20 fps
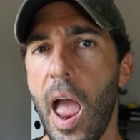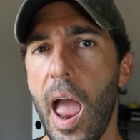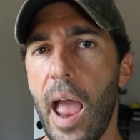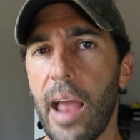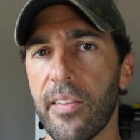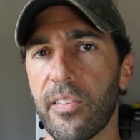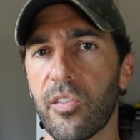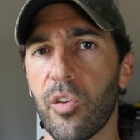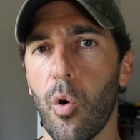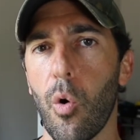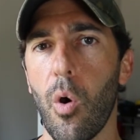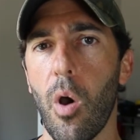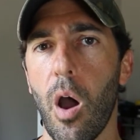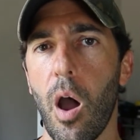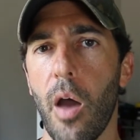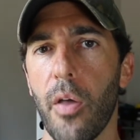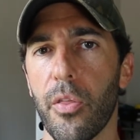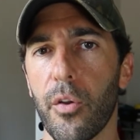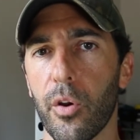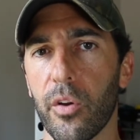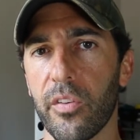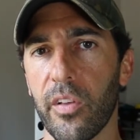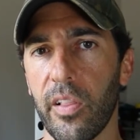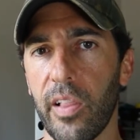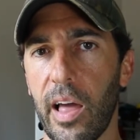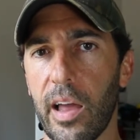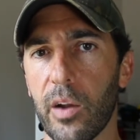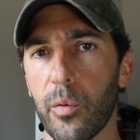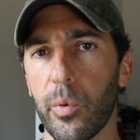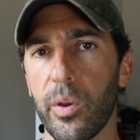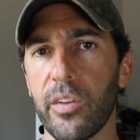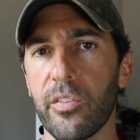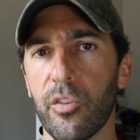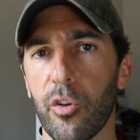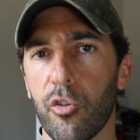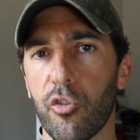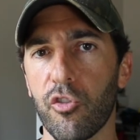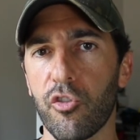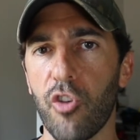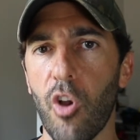And so there is a lot of
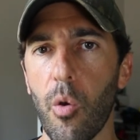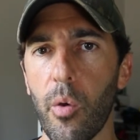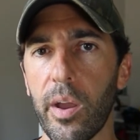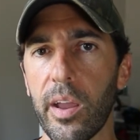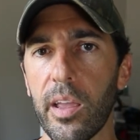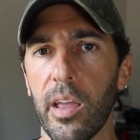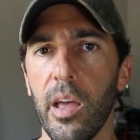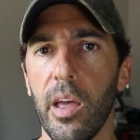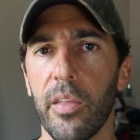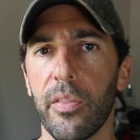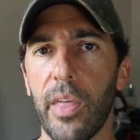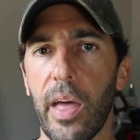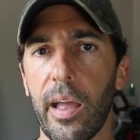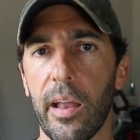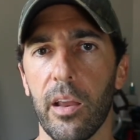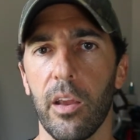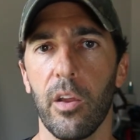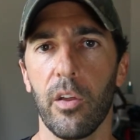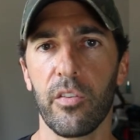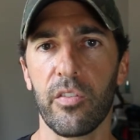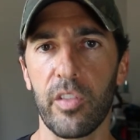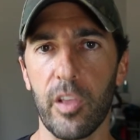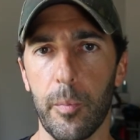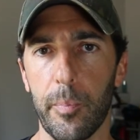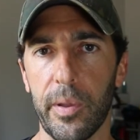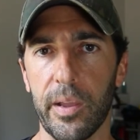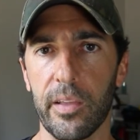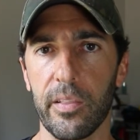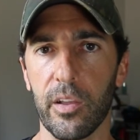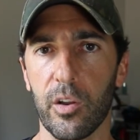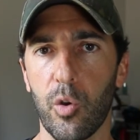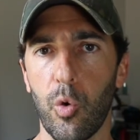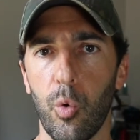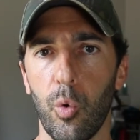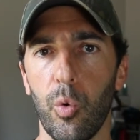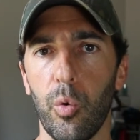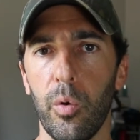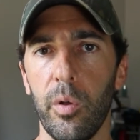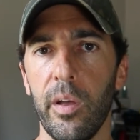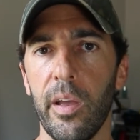research showing that sleeping in the
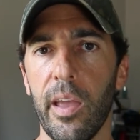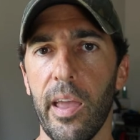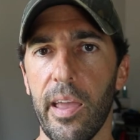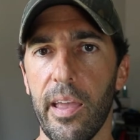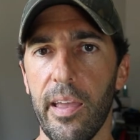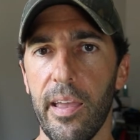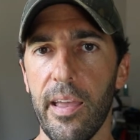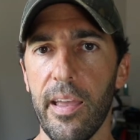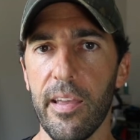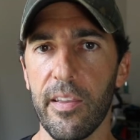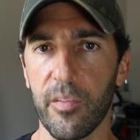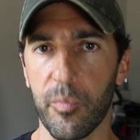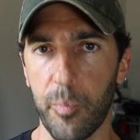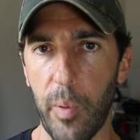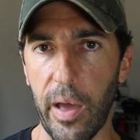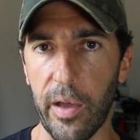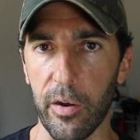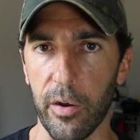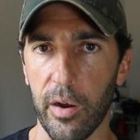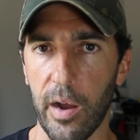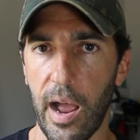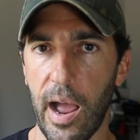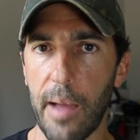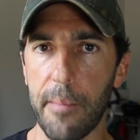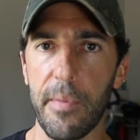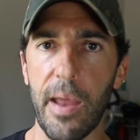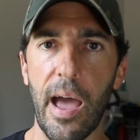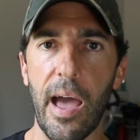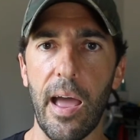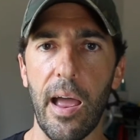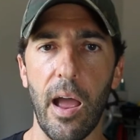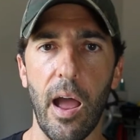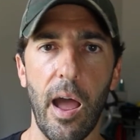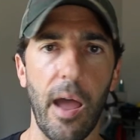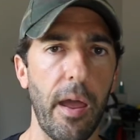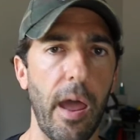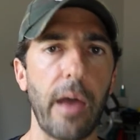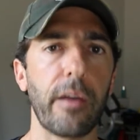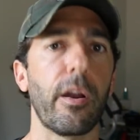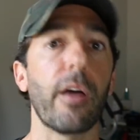cool is better. I
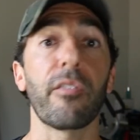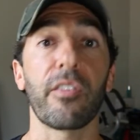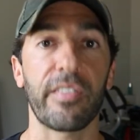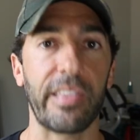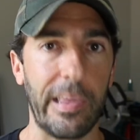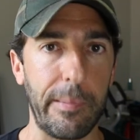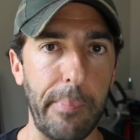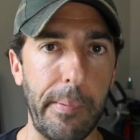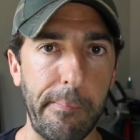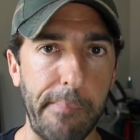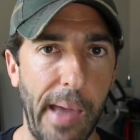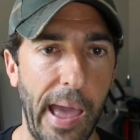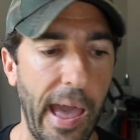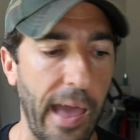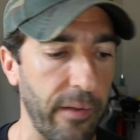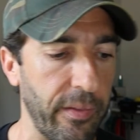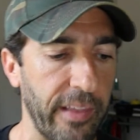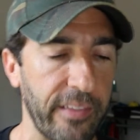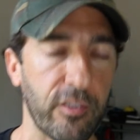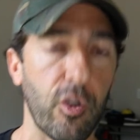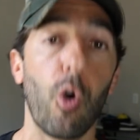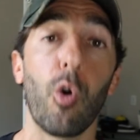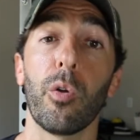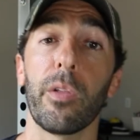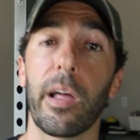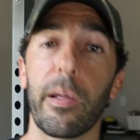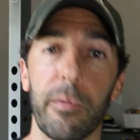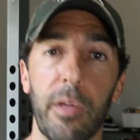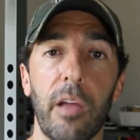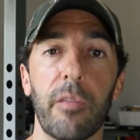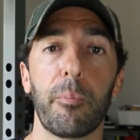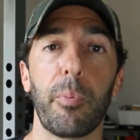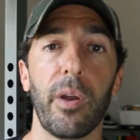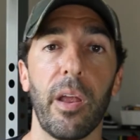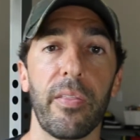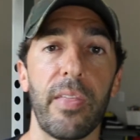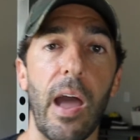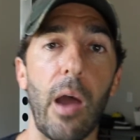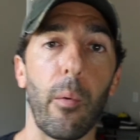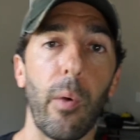don't have a sleeping pad that's cold. I'll put
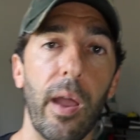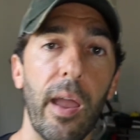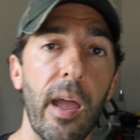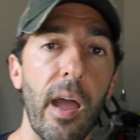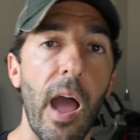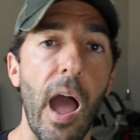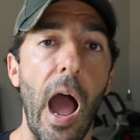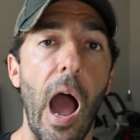it that way.